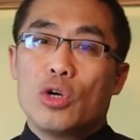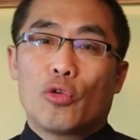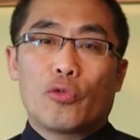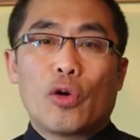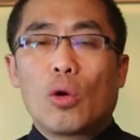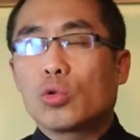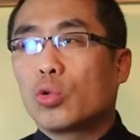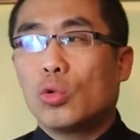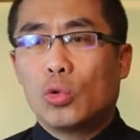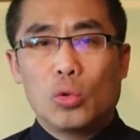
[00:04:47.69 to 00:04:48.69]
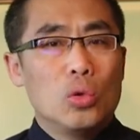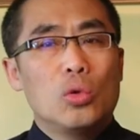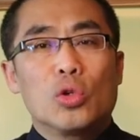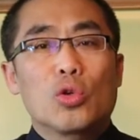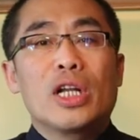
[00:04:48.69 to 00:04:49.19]
4 to
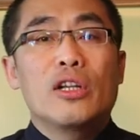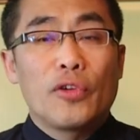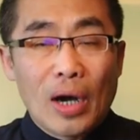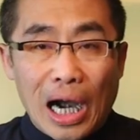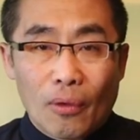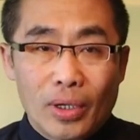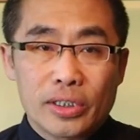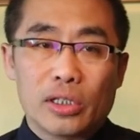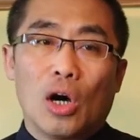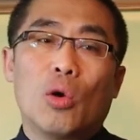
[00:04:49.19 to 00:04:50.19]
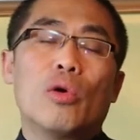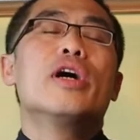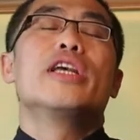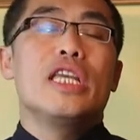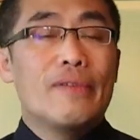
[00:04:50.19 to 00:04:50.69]
24 hours or
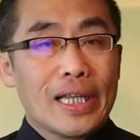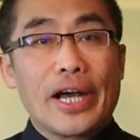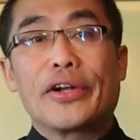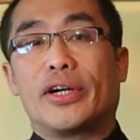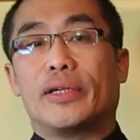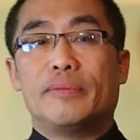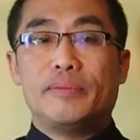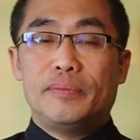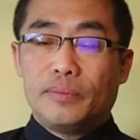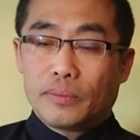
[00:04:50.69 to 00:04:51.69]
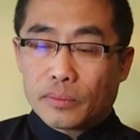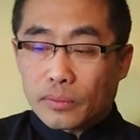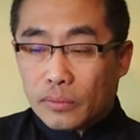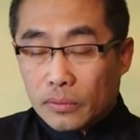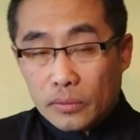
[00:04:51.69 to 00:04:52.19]
even longer.
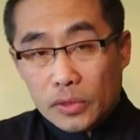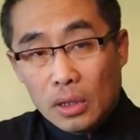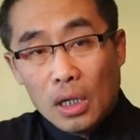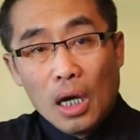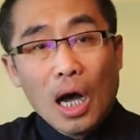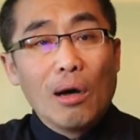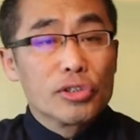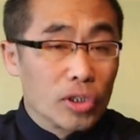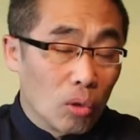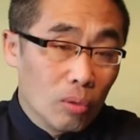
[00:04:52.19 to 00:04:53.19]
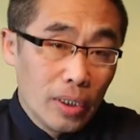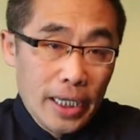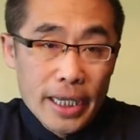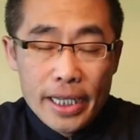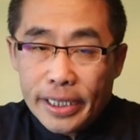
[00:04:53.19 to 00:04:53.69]
Also,
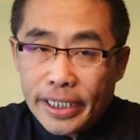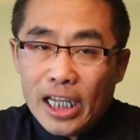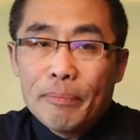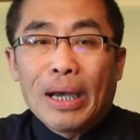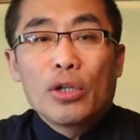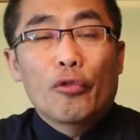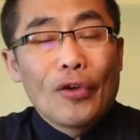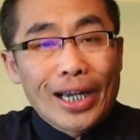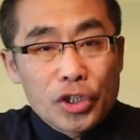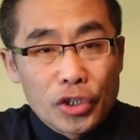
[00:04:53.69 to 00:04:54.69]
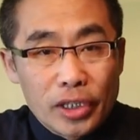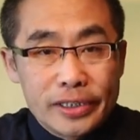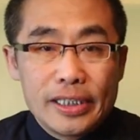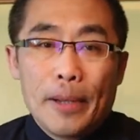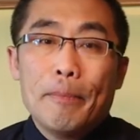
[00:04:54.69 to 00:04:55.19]
tea
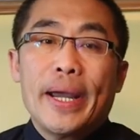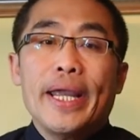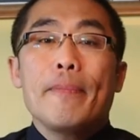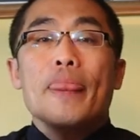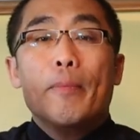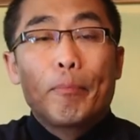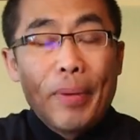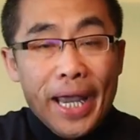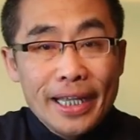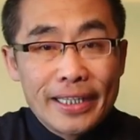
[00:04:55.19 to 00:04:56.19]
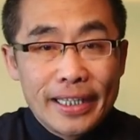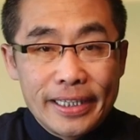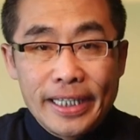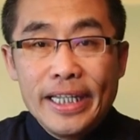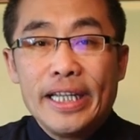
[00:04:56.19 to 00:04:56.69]
manufacturers may bake the
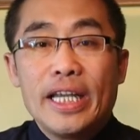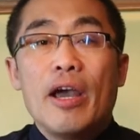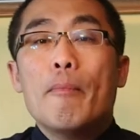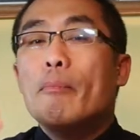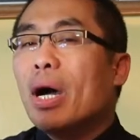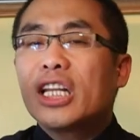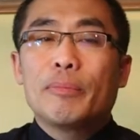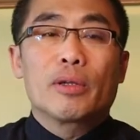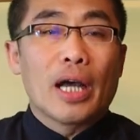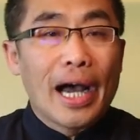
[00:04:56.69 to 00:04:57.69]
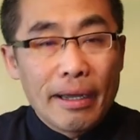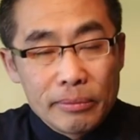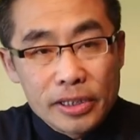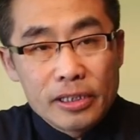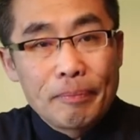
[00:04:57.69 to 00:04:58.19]
tea multiple
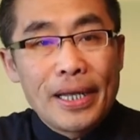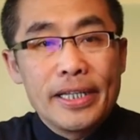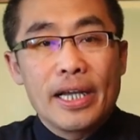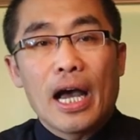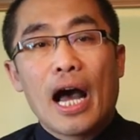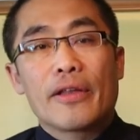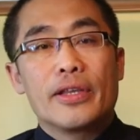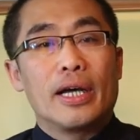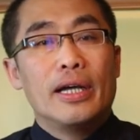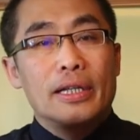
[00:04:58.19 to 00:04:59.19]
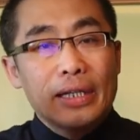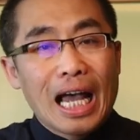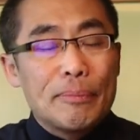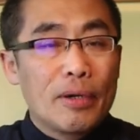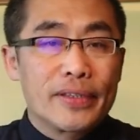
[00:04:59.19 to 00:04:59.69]
times depending on the
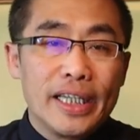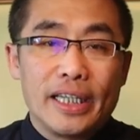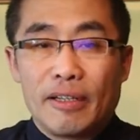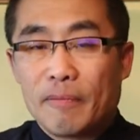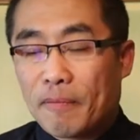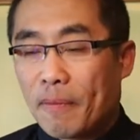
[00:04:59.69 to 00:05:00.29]
type of tea.